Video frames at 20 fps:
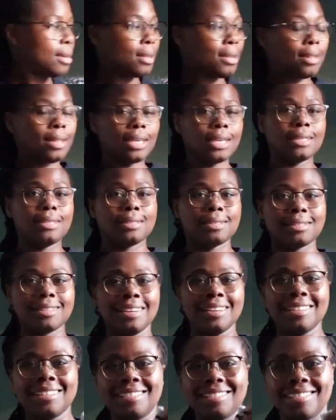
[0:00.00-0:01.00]
These,
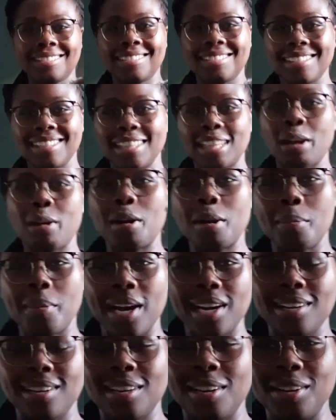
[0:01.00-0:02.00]
they're in
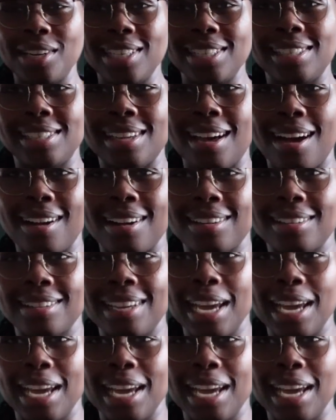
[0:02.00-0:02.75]
my dirty sock